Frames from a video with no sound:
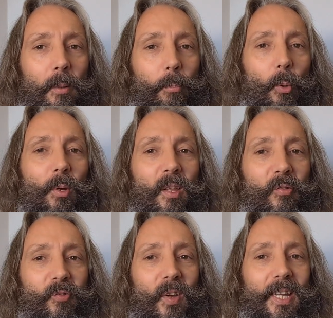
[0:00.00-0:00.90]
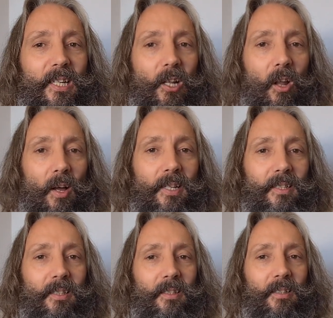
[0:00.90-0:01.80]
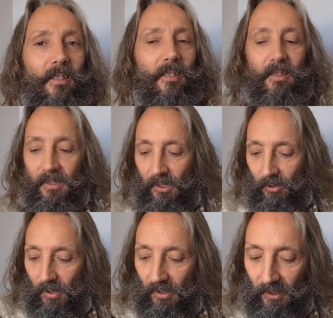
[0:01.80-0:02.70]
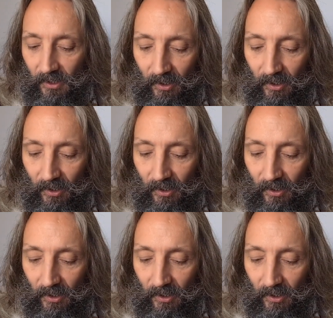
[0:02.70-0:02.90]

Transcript: But with a fake light, you know, like a